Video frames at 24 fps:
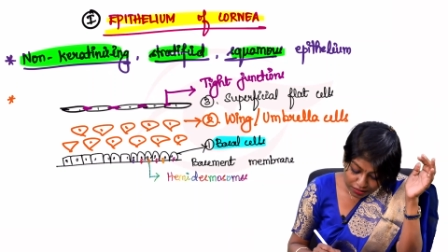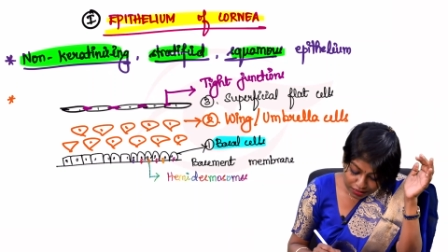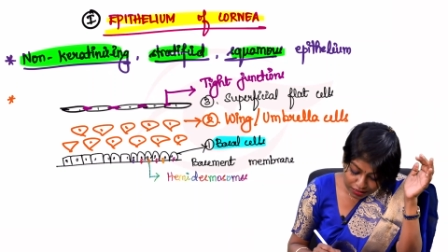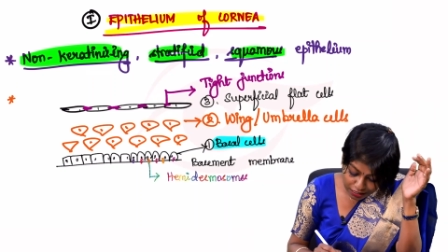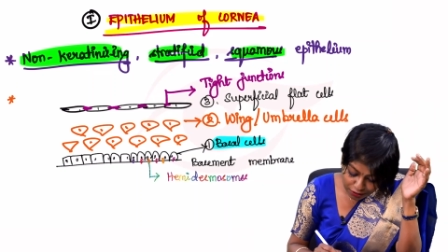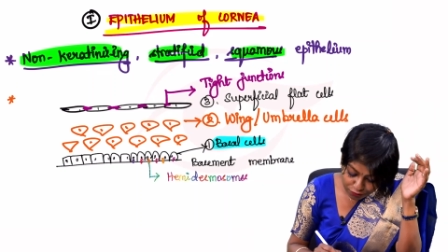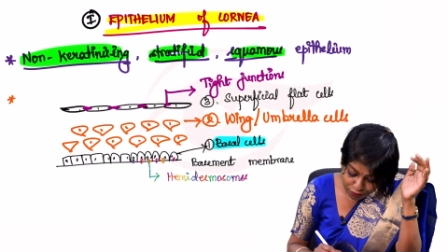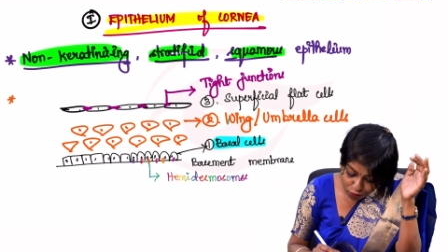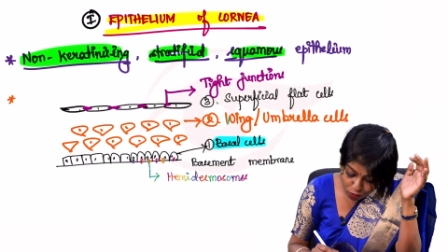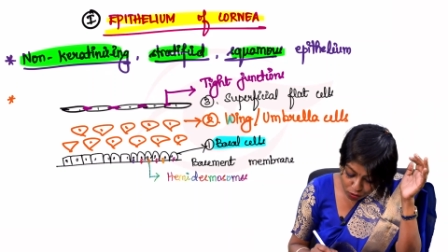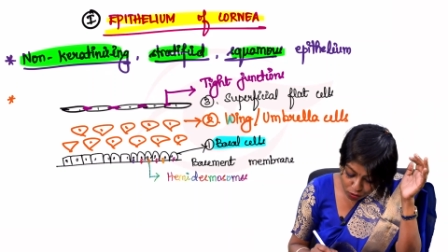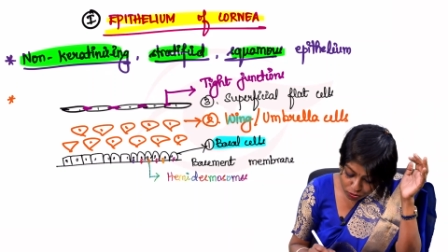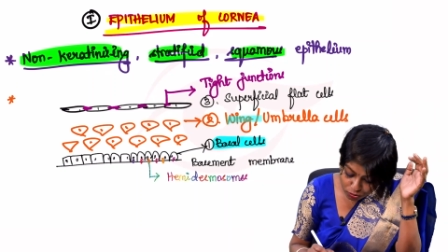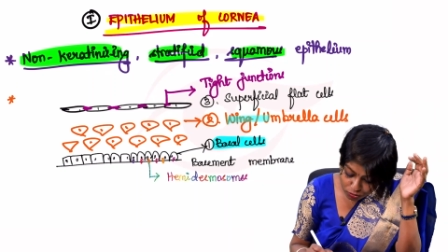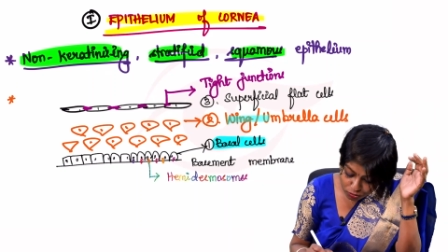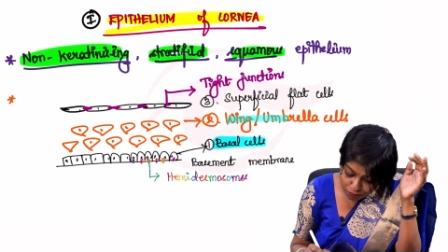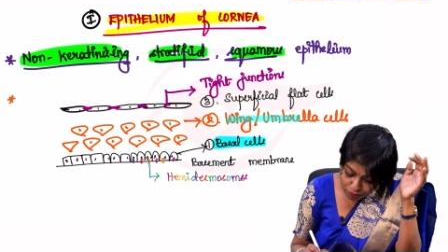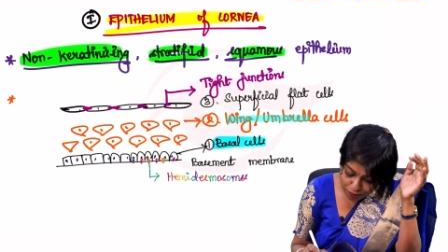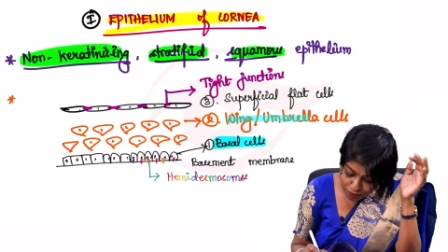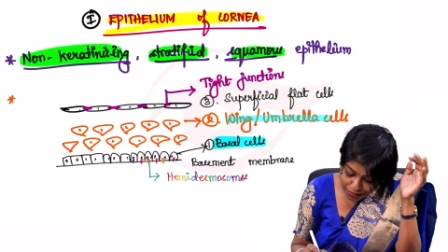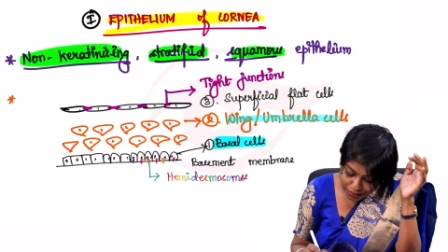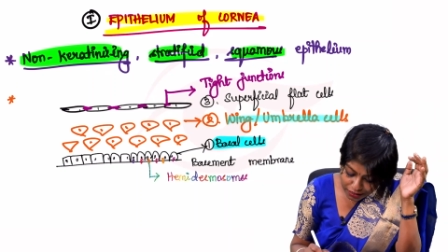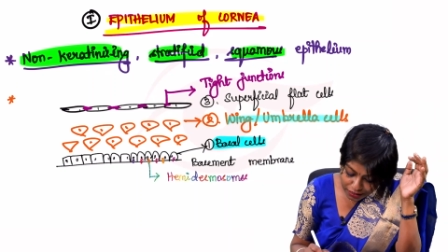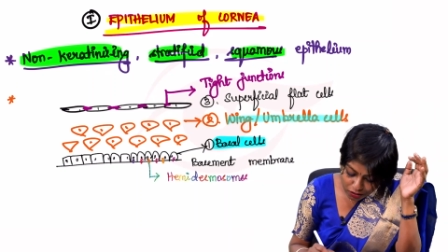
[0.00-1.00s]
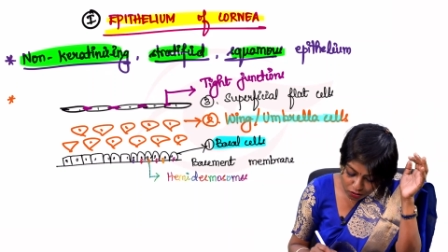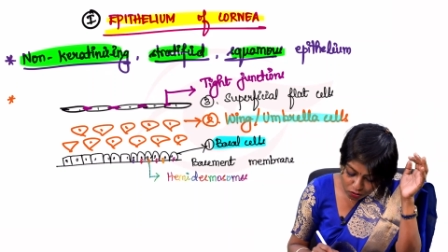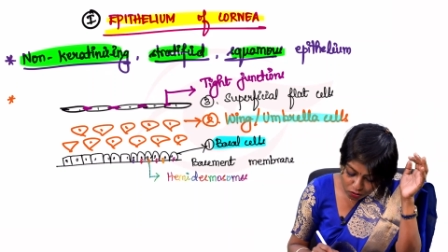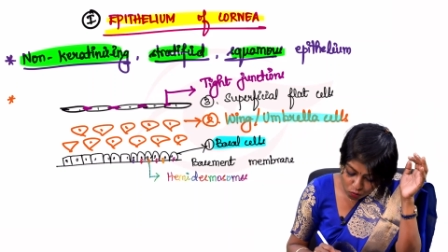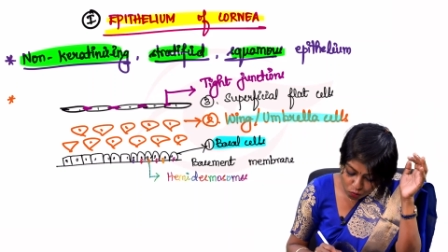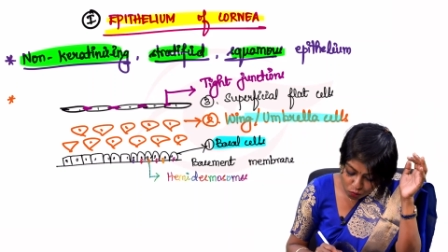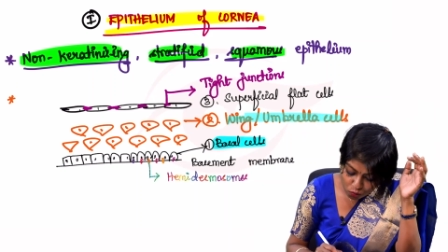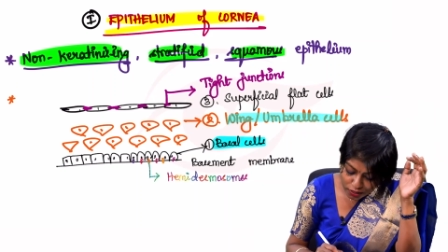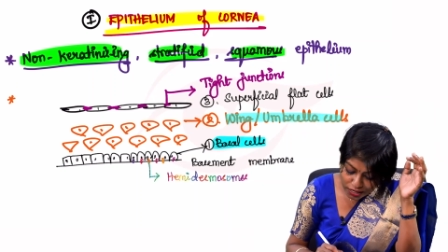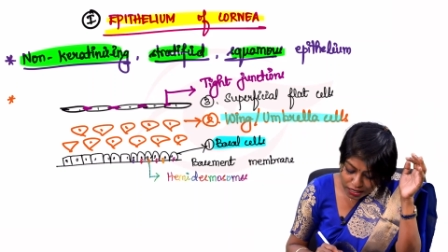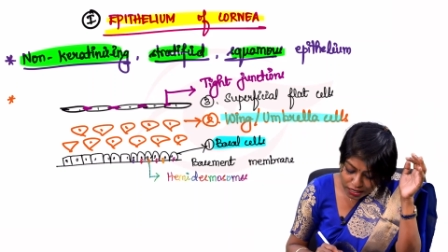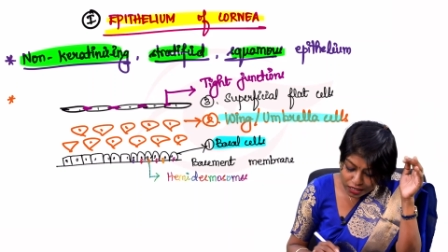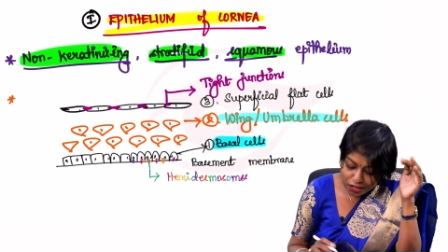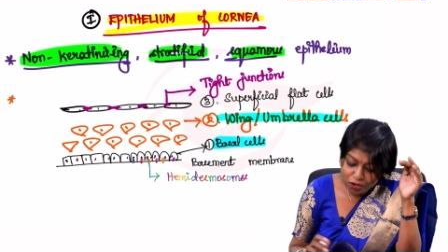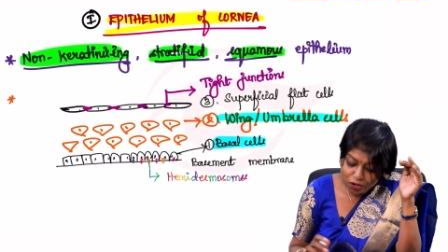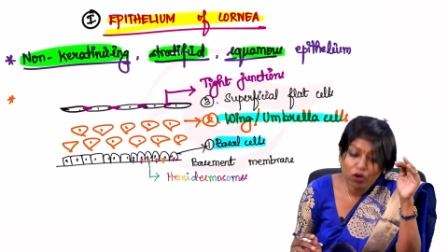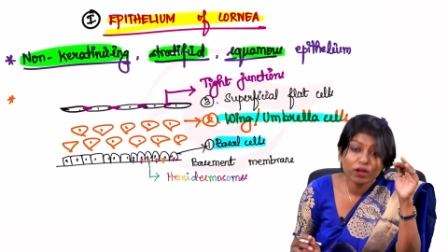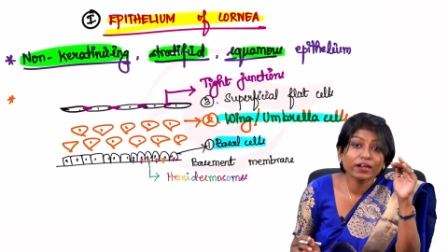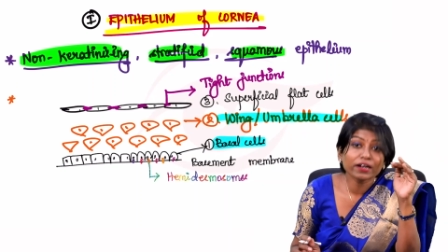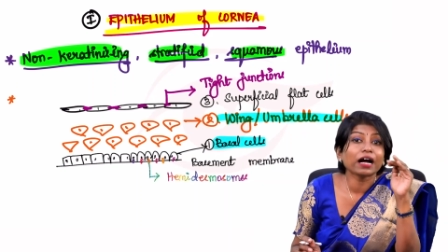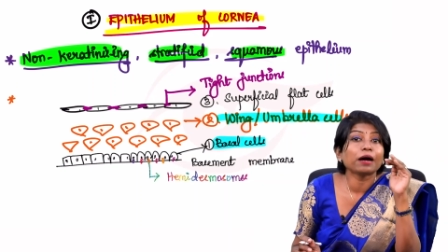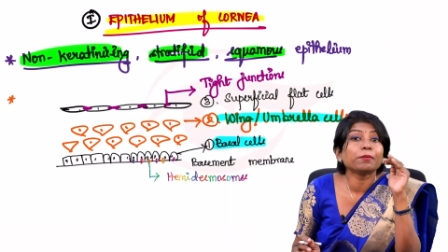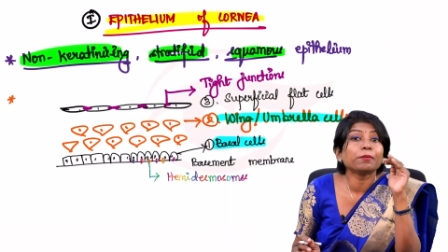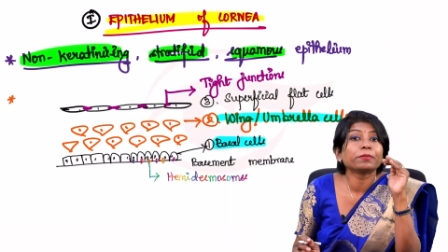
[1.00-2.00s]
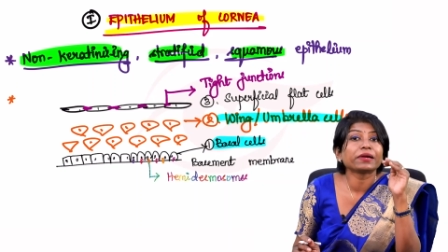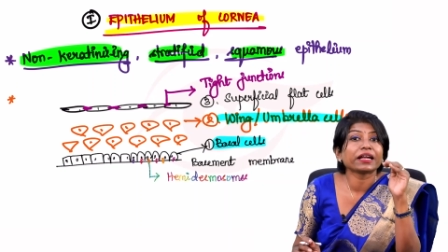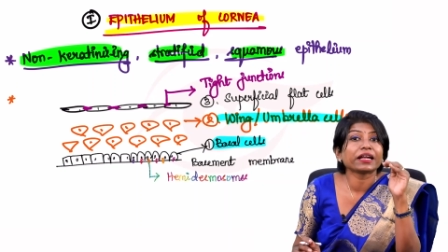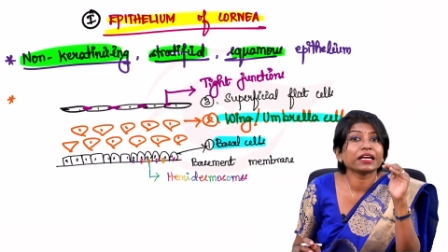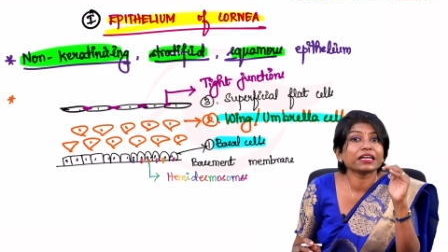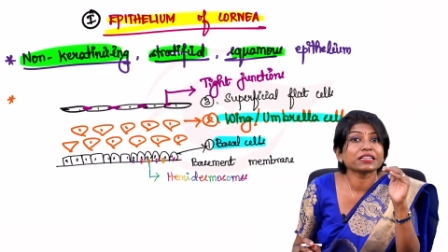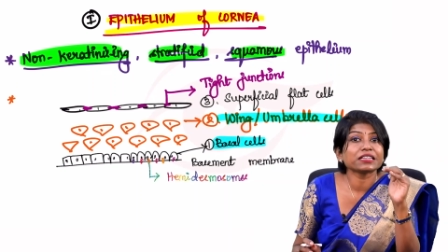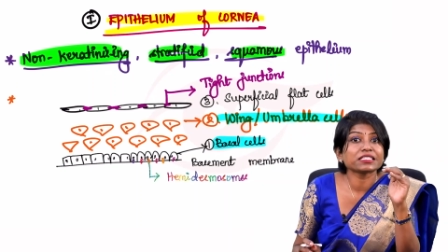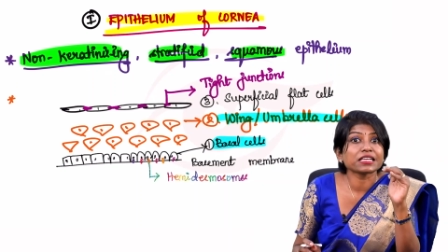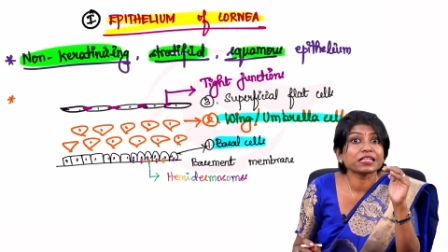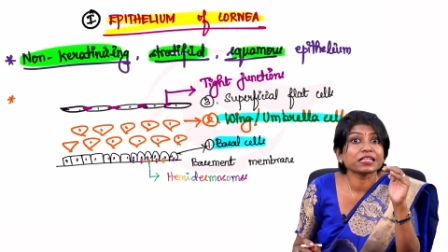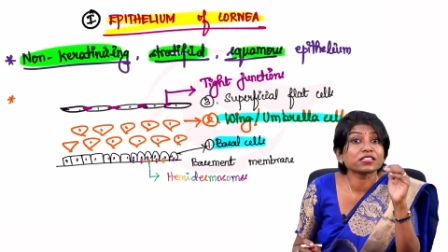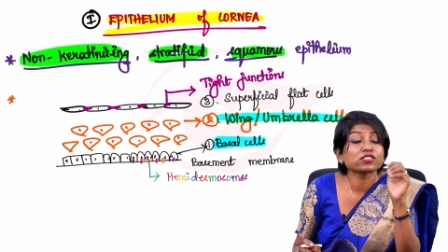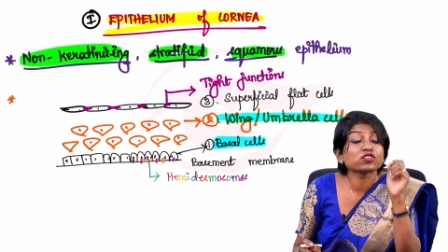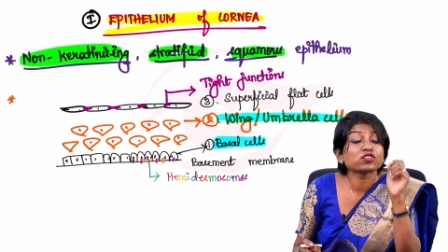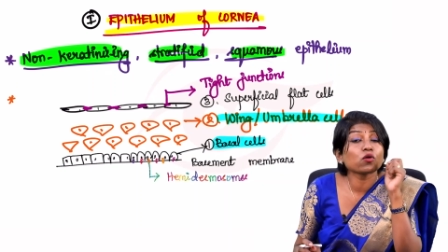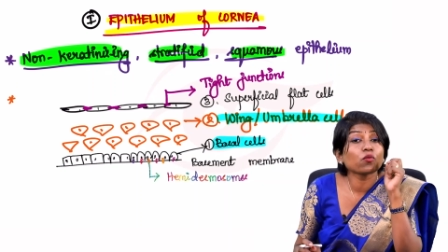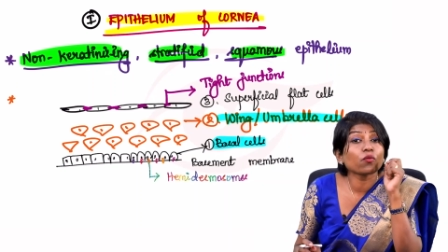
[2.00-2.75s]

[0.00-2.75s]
then followed by wing or umbrella cells.